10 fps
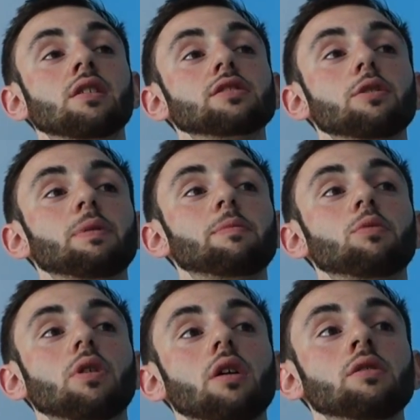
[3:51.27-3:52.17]
So
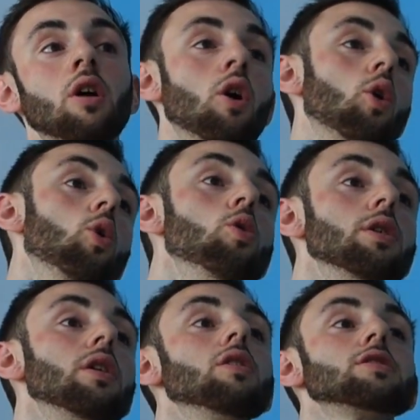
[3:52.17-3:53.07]
people go, oh,
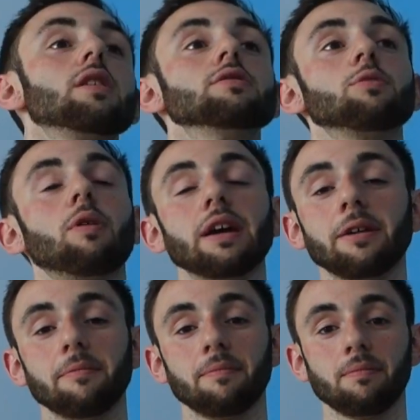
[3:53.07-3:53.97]
you lost loads of weight.